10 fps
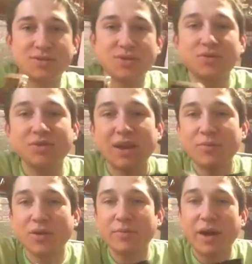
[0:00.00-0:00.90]
two Game
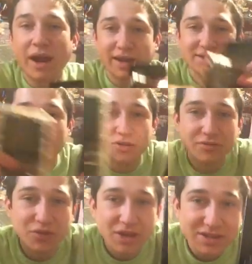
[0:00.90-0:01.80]
Boy Pockets. I don't know
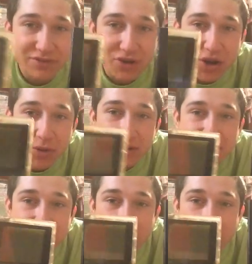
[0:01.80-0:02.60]
if you guys even know what these